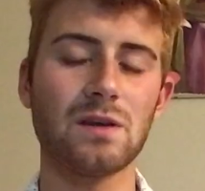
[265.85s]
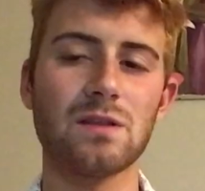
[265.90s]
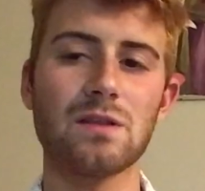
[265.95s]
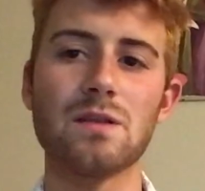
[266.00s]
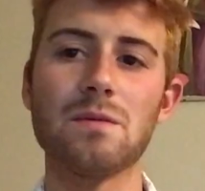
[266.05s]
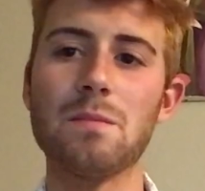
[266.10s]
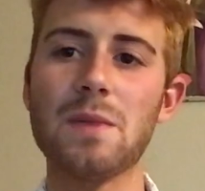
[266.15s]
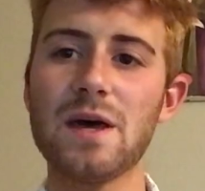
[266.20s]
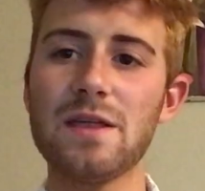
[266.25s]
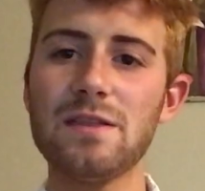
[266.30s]

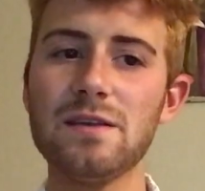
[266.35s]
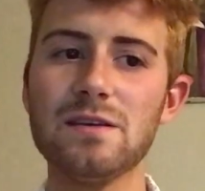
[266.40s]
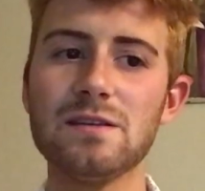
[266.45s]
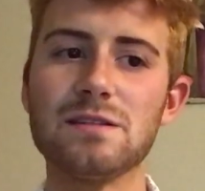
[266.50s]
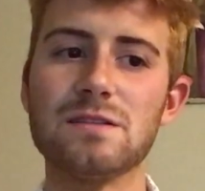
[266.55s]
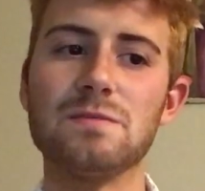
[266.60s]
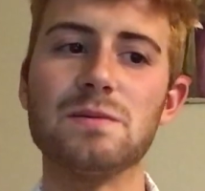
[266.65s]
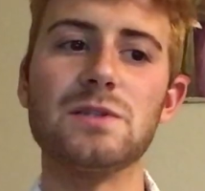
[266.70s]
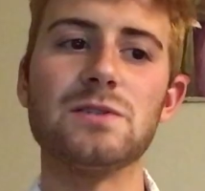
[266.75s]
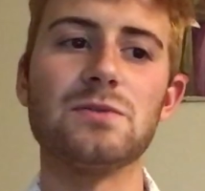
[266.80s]
The
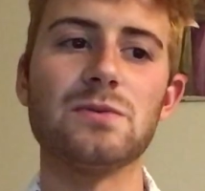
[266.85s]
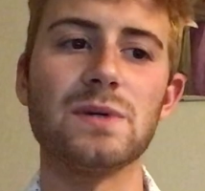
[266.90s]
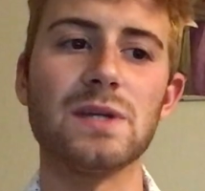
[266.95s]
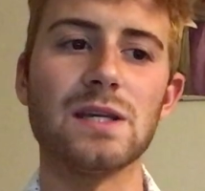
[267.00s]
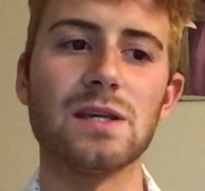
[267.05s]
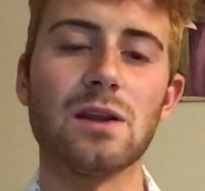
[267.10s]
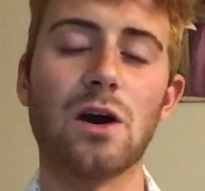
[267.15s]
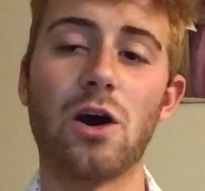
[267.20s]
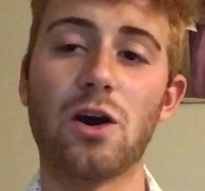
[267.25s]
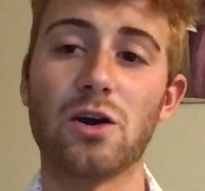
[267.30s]
methods
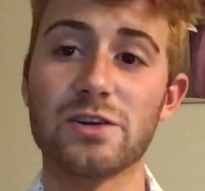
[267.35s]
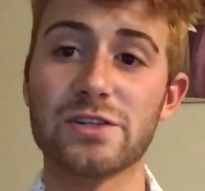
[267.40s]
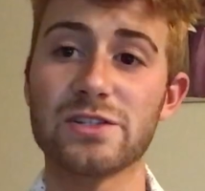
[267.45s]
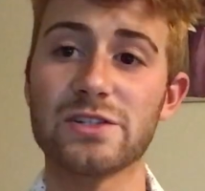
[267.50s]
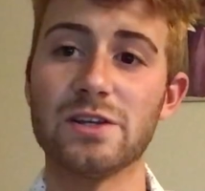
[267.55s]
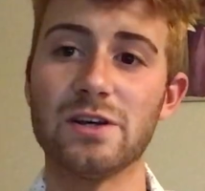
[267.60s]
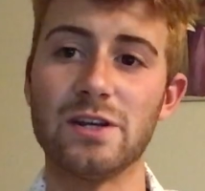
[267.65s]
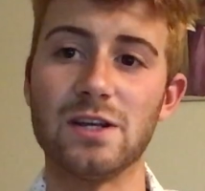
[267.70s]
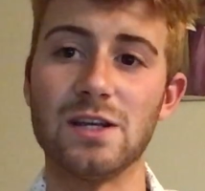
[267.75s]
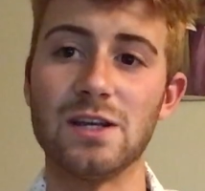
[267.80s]
between our
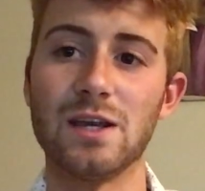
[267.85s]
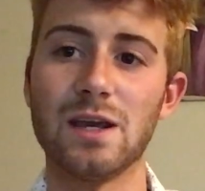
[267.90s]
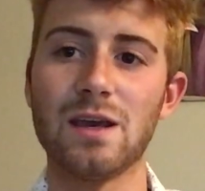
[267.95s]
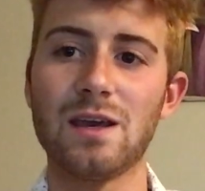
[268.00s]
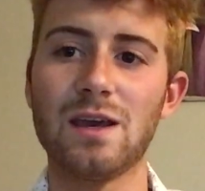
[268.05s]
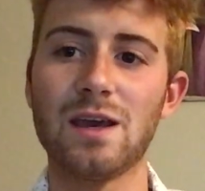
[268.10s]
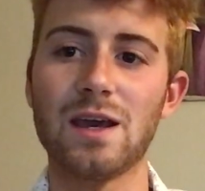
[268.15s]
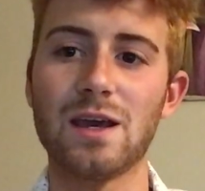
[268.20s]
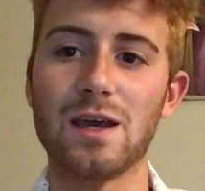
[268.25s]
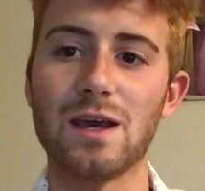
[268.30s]
study
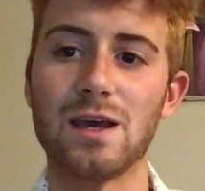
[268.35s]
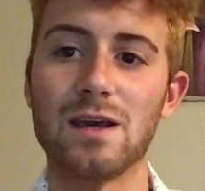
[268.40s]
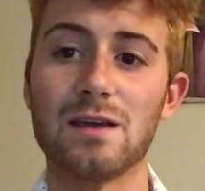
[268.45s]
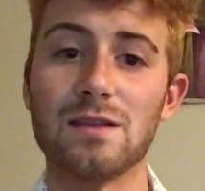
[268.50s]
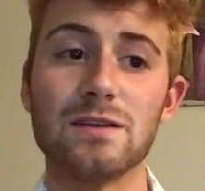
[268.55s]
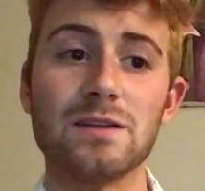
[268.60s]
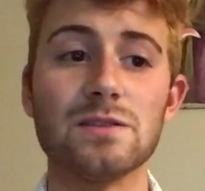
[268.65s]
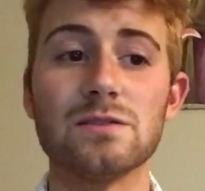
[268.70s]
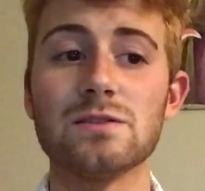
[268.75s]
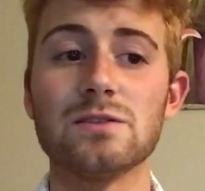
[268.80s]

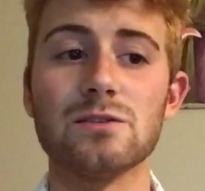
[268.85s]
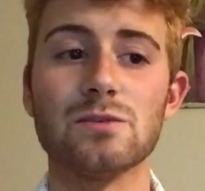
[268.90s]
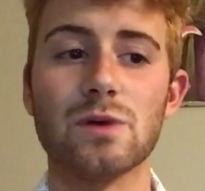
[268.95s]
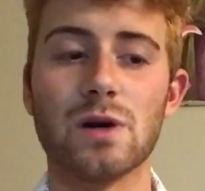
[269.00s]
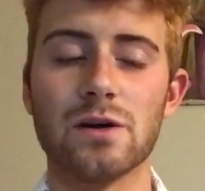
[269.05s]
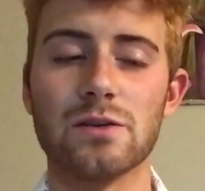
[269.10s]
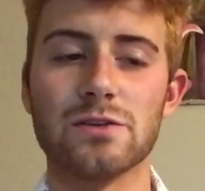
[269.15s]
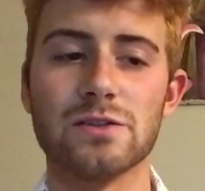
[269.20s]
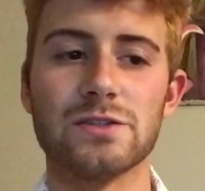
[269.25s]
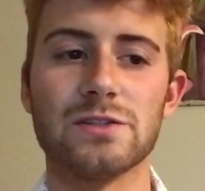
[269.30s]
and these two
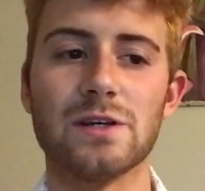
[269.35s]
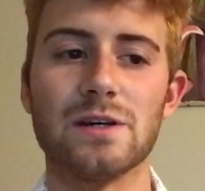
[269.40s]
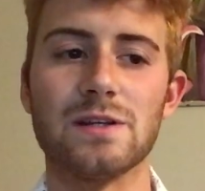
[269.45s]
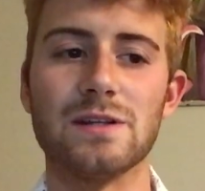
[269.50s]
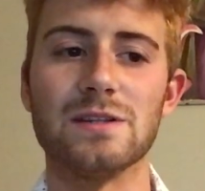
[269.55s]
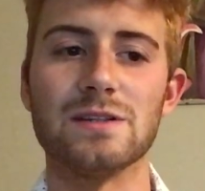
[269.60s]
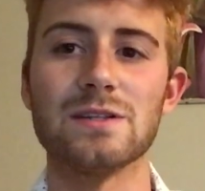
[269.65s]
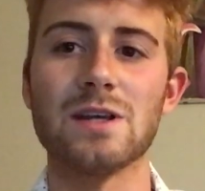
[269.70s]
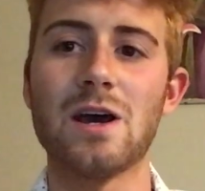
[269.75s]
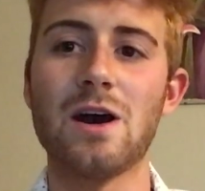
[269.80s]
other
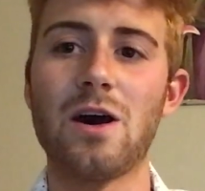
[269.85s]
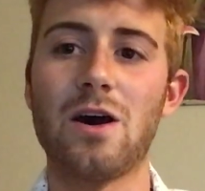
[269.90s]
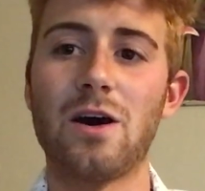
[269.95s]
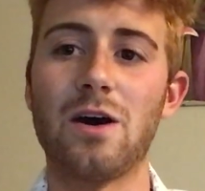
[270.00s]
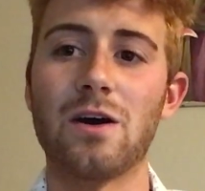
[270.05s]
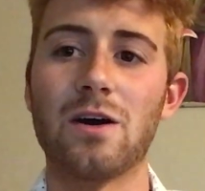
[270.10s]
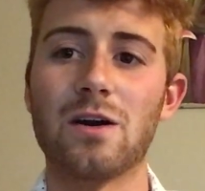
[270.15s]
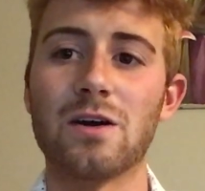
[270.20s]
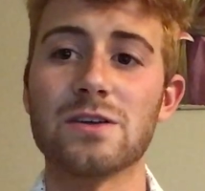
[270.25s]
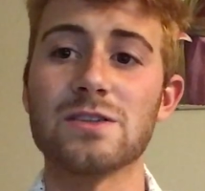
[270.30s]
studies
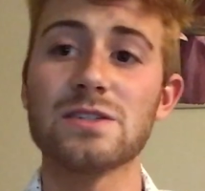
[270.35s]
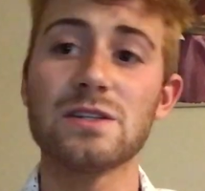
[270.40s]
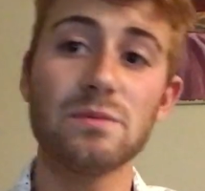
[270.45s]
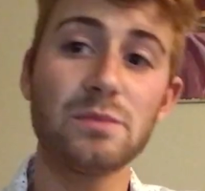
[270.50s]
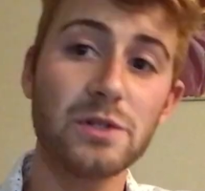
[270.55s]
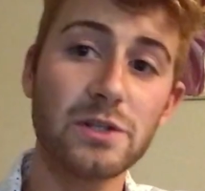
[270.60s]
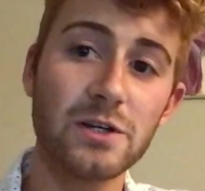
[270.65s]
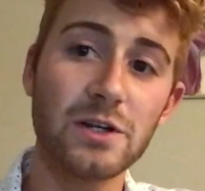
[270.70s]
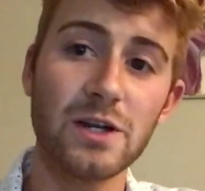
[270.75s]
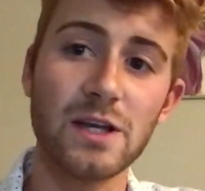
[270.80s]
are
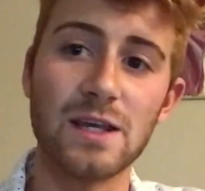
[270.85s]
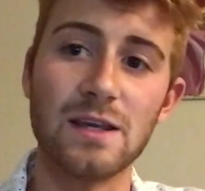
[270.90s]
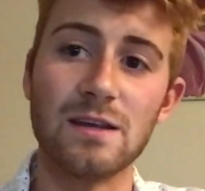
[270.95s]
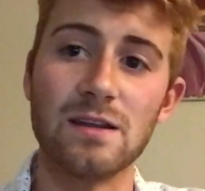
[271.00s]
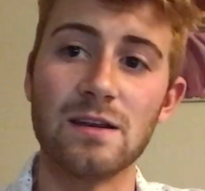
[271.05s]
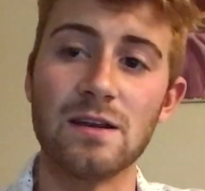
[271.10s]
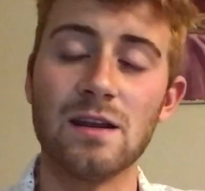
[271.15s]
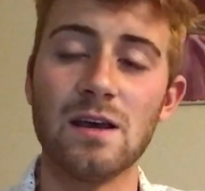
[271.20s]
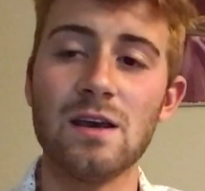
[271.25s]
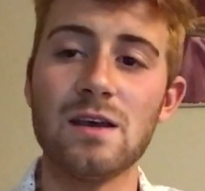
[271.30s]
similar
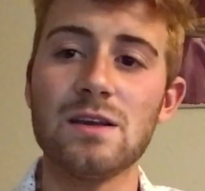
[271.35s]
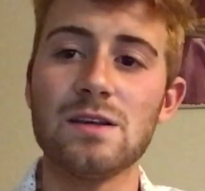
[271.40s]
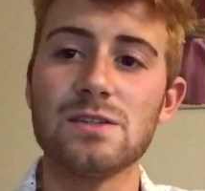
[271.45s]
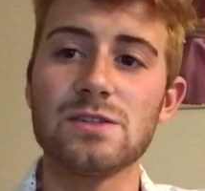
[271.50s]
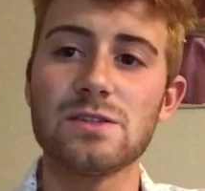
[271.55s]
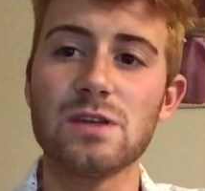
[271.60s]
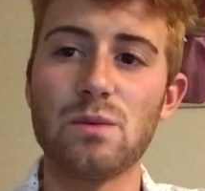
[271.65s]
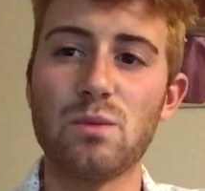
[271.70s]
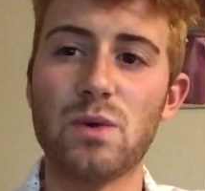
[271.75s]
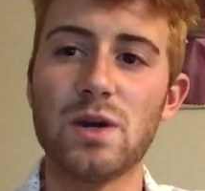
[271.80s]
in
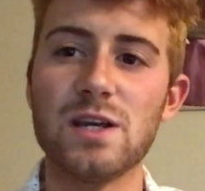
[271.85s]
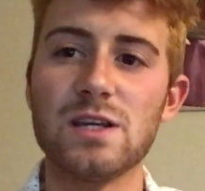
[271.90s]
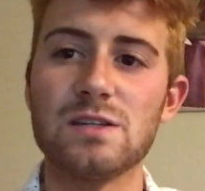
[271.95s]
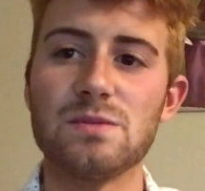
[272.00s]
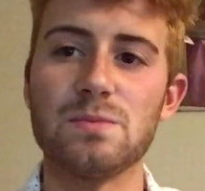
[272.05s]
some ways,